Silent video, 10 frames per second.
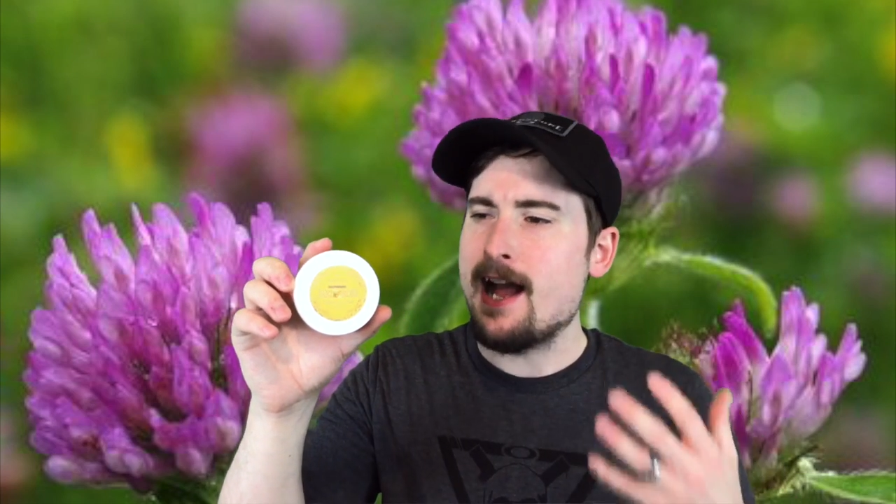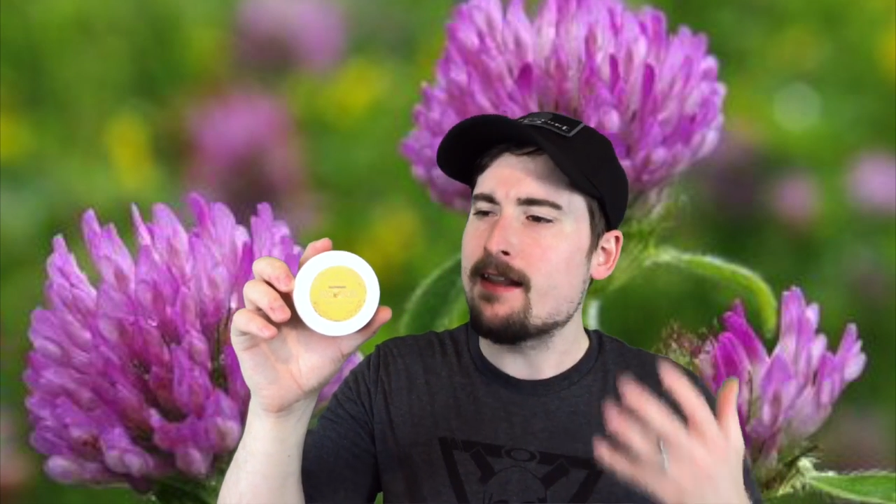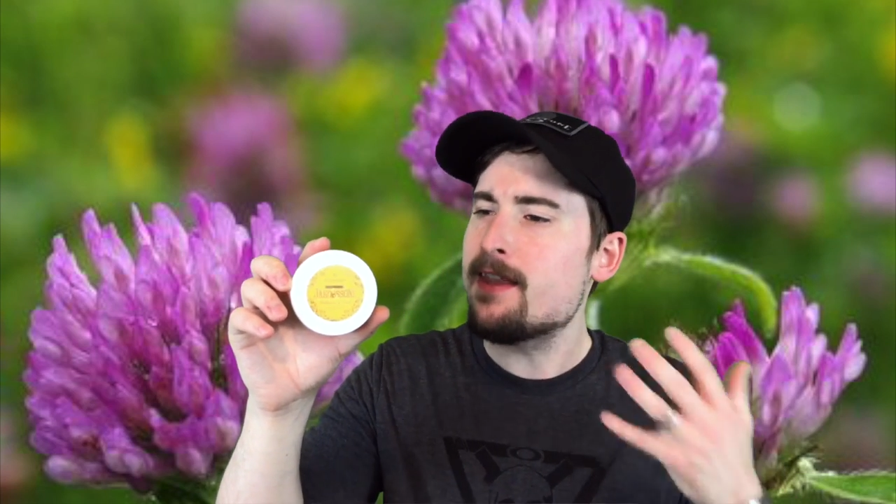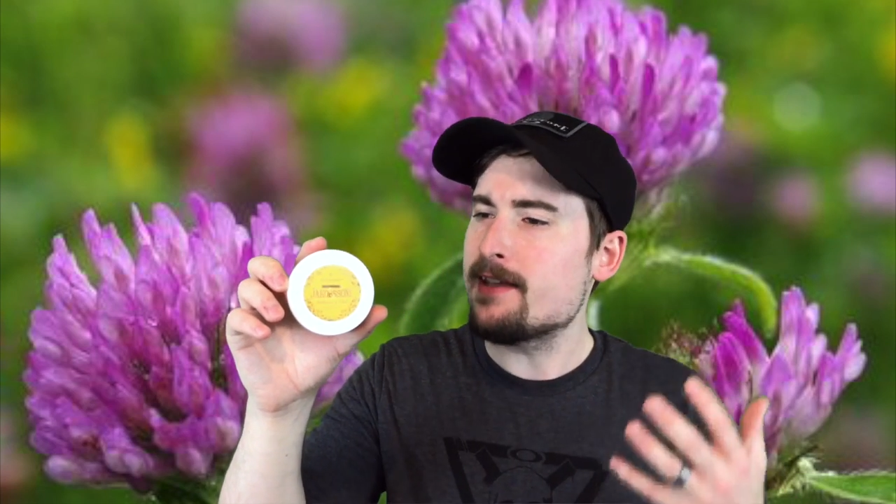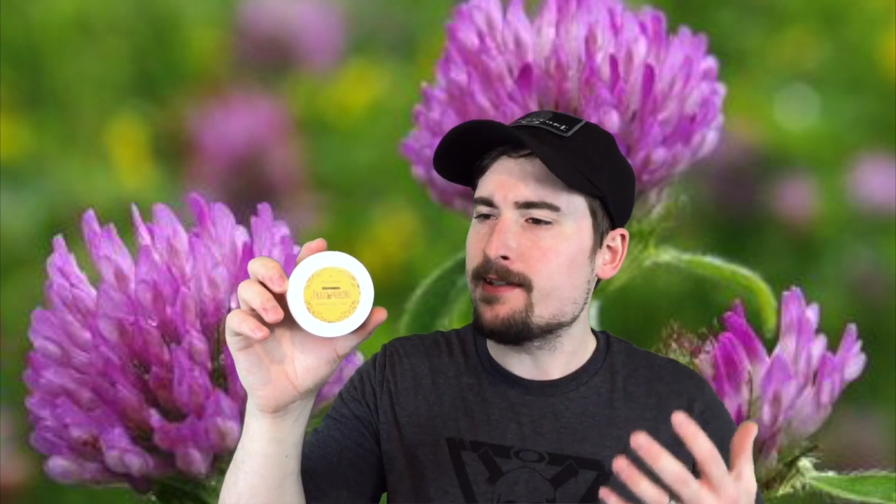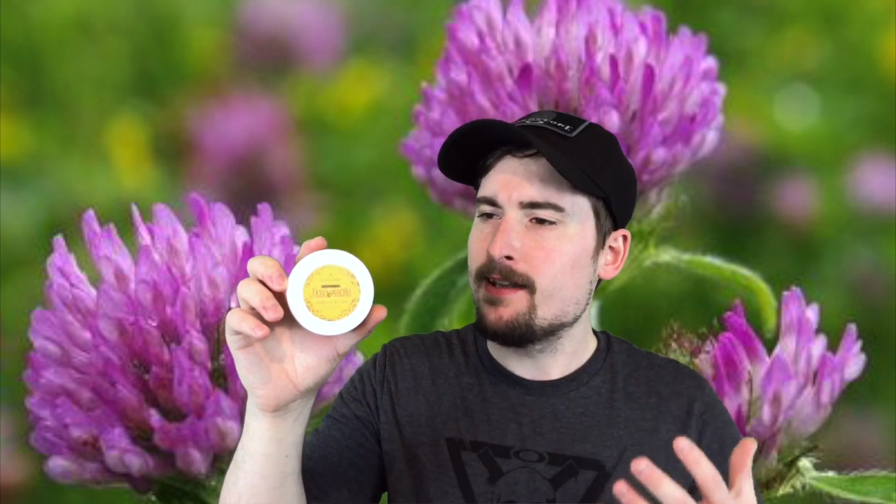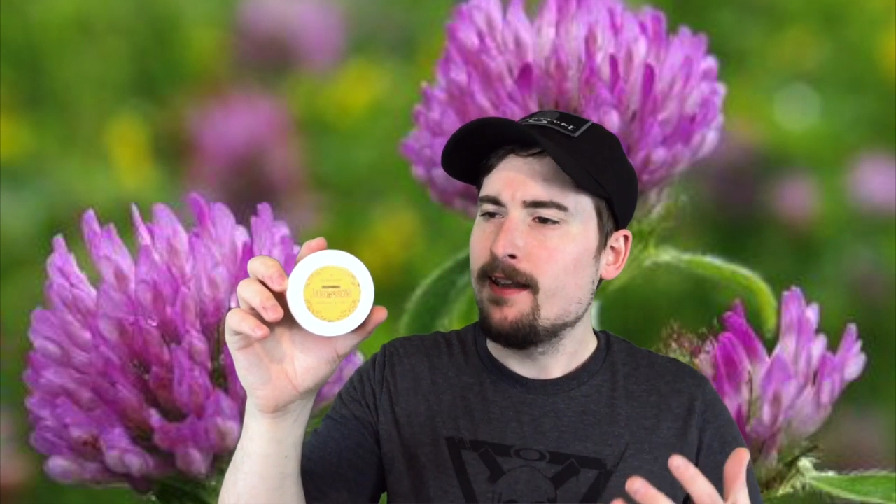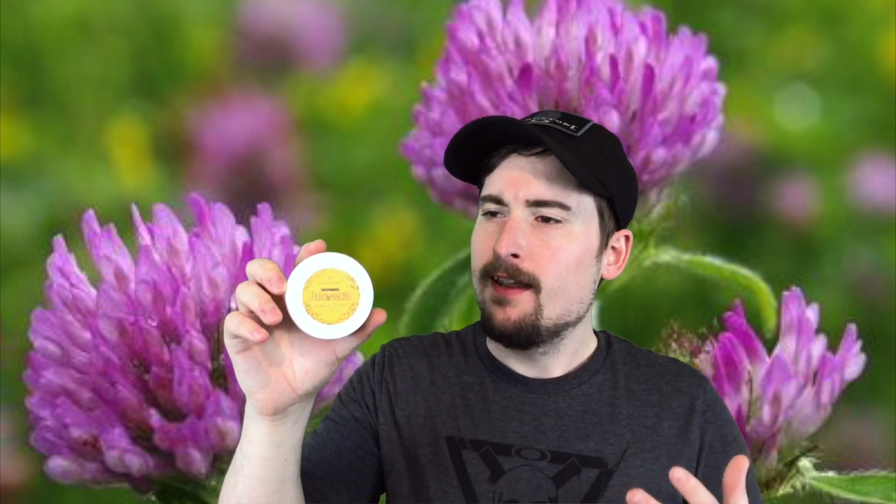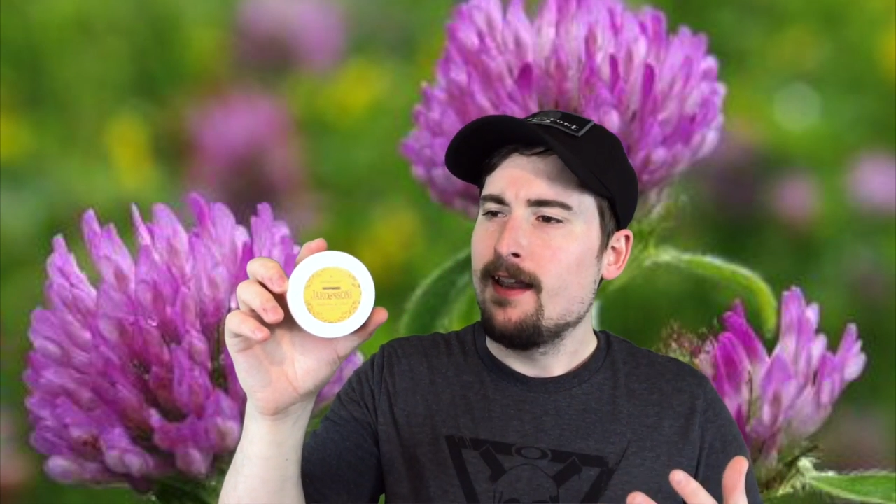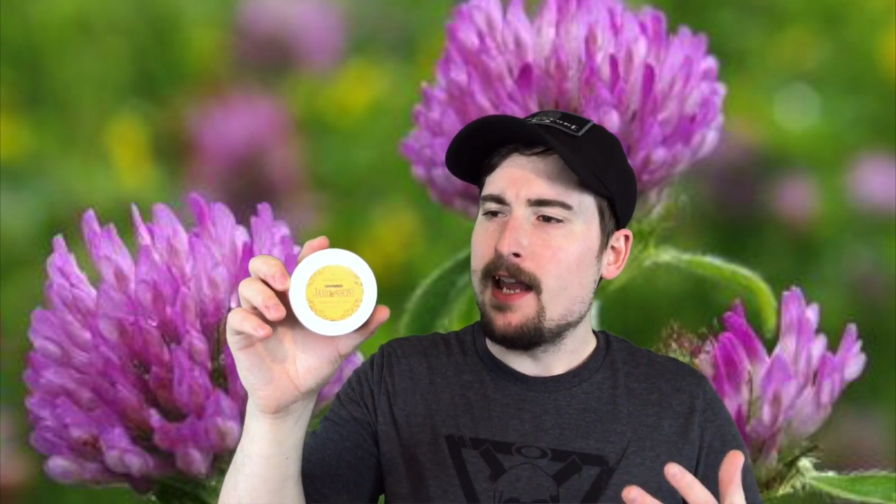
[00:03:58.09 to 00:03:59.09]
out of this,
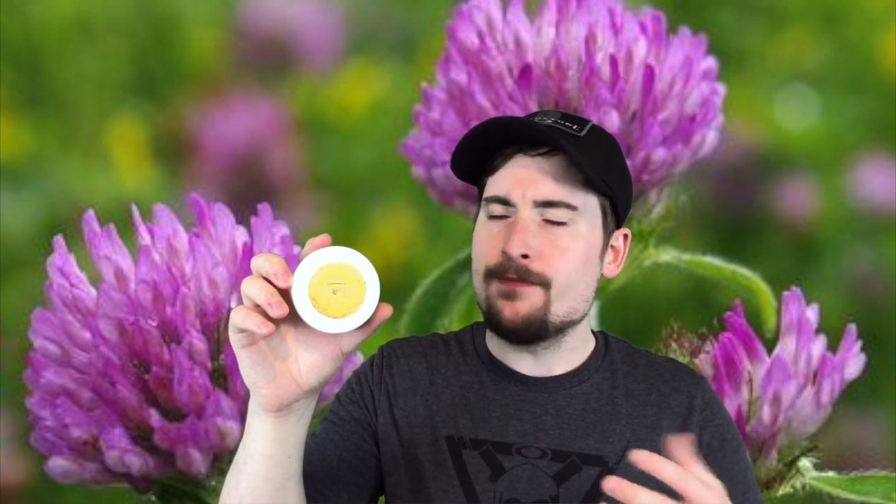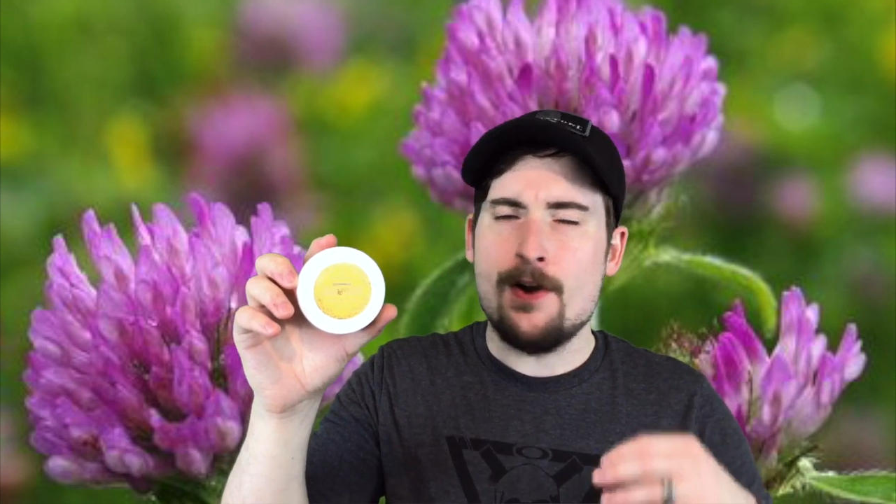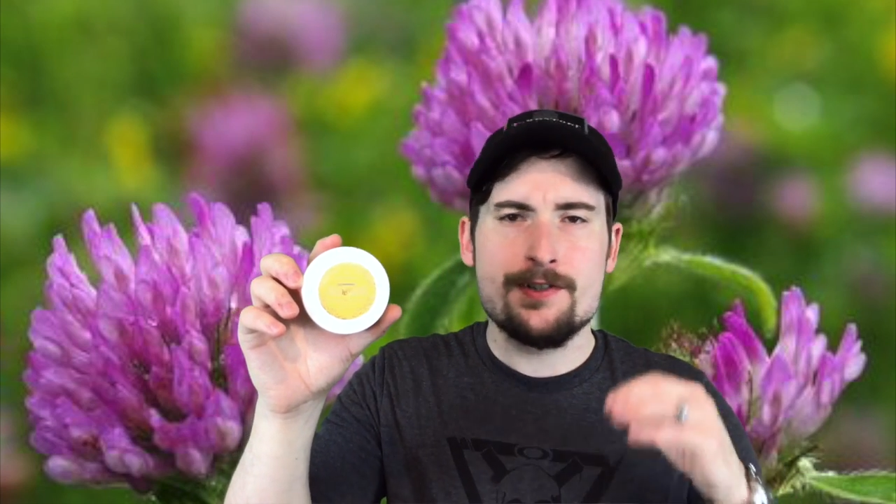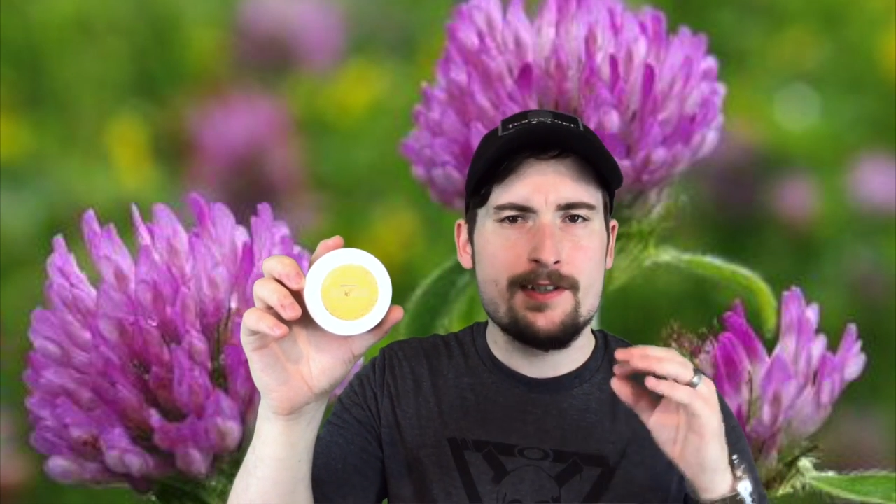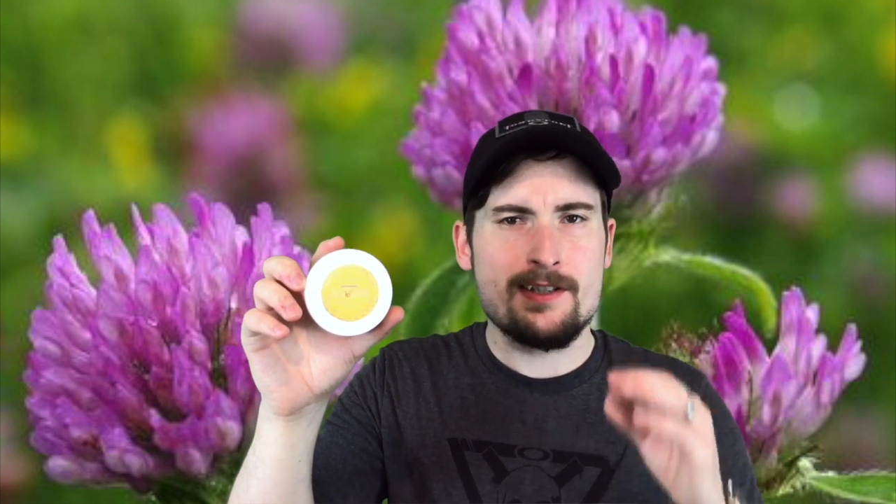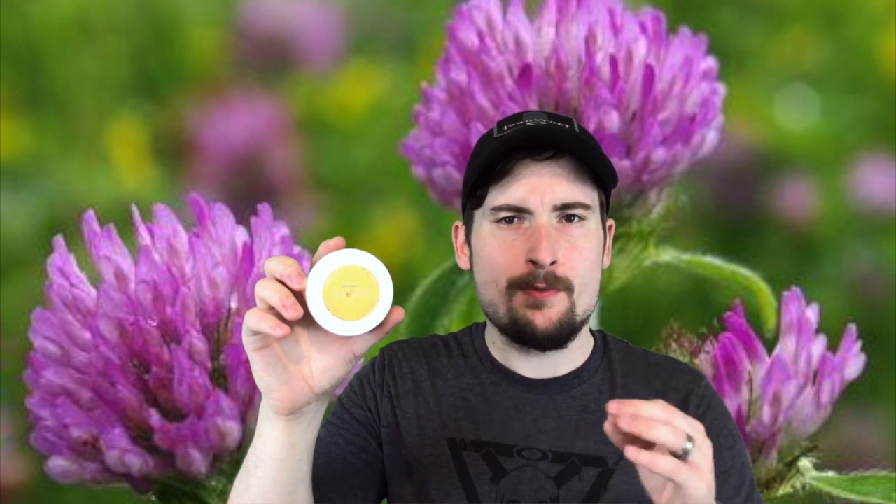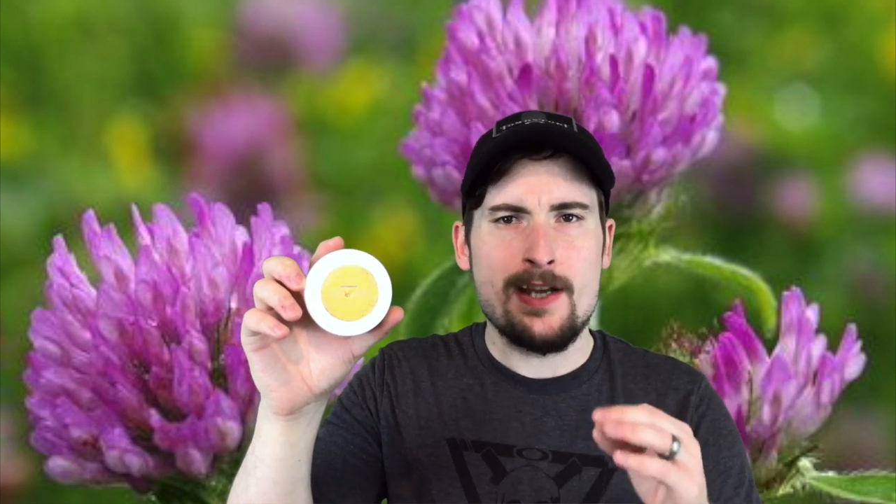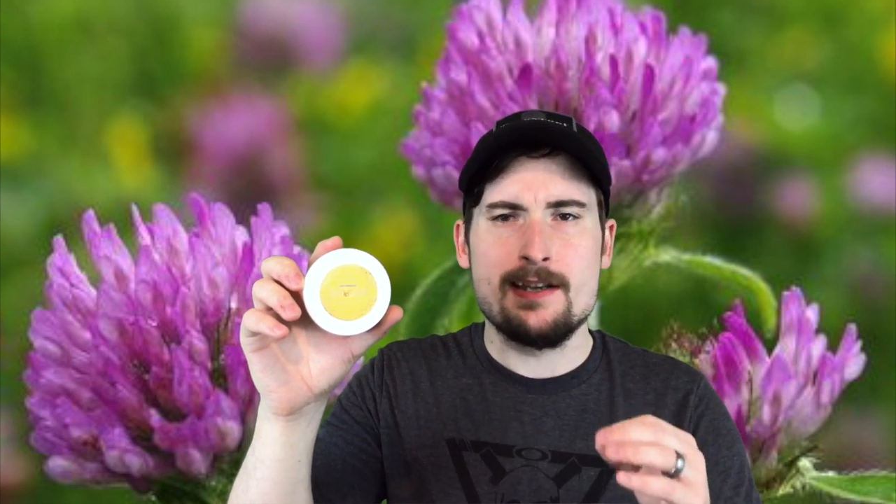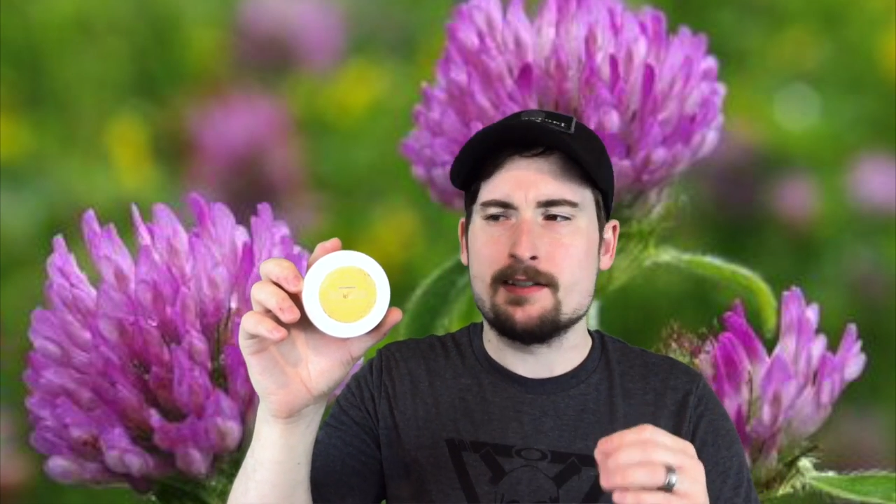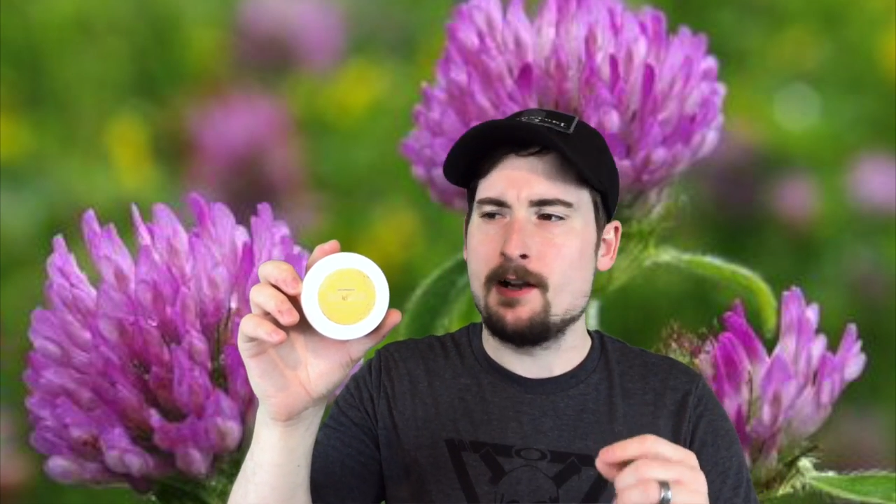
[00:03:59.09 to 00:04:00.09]
as far as the sweetness